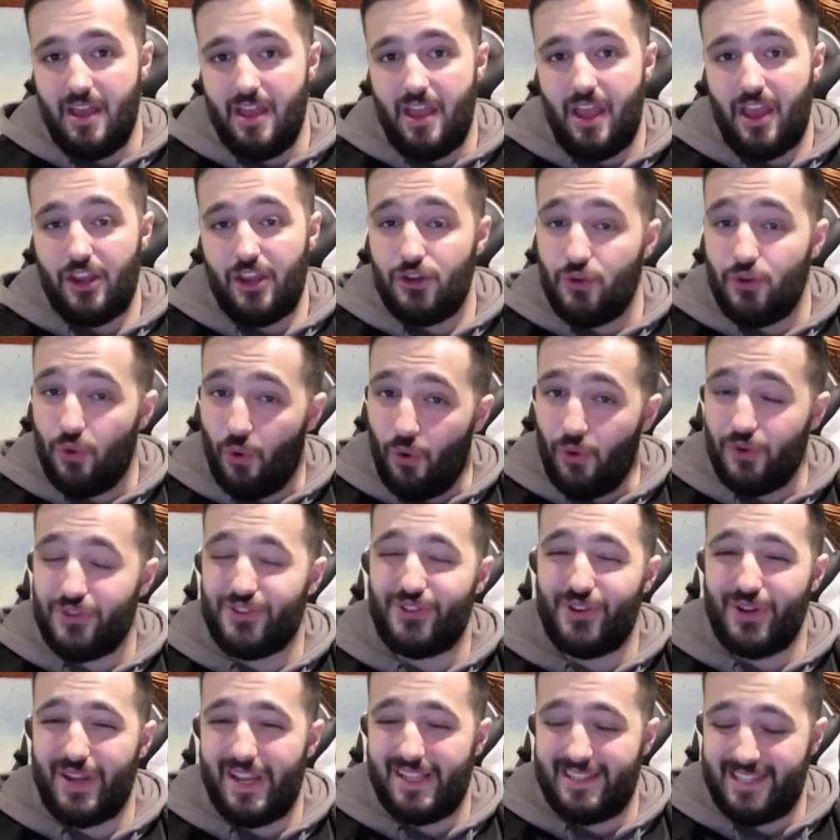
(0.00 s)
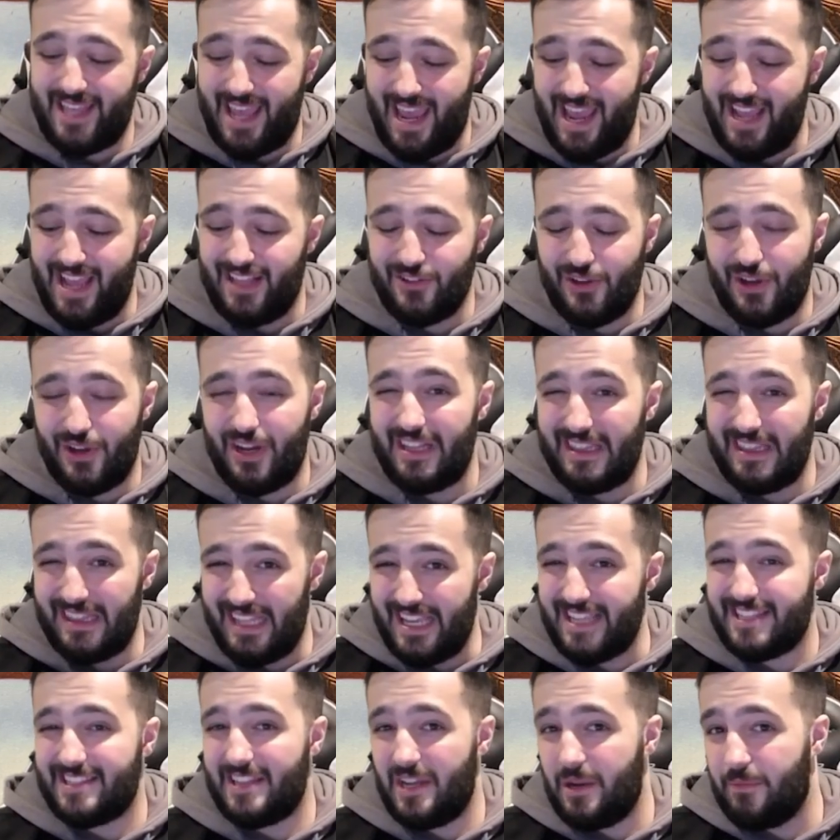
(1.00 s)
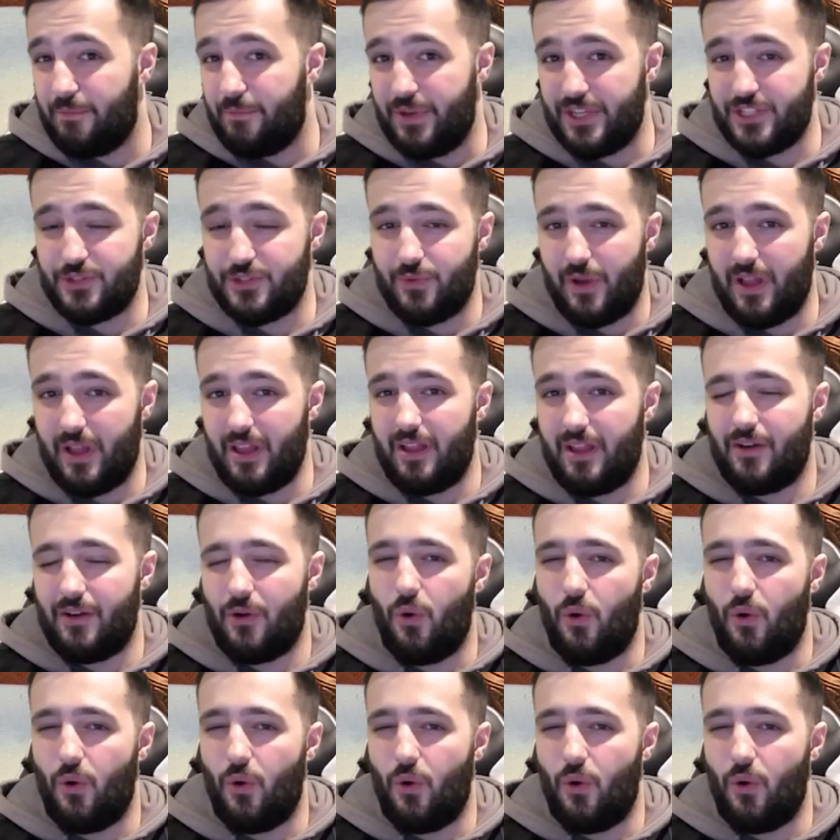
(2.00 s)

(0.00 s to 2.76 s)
You also get to end on at least an Abyss Dweller